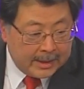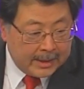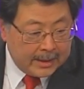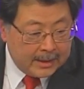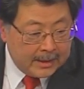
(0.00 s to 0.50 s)

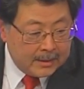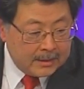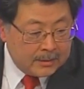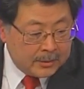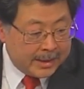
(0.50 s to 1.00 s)

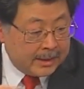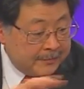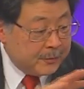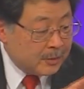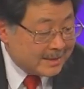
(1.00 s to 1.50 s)
Okay,
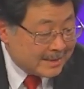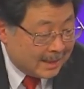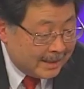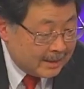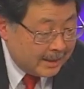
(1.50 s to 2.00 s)
if you're
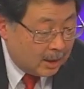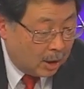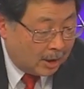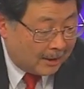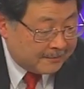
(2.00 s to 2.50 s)
slightly
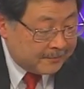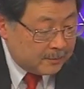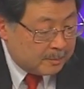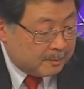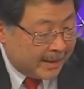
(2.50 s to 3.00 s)

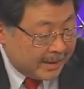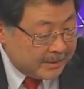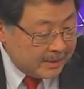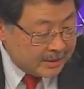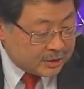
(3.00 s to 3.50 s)
off, make the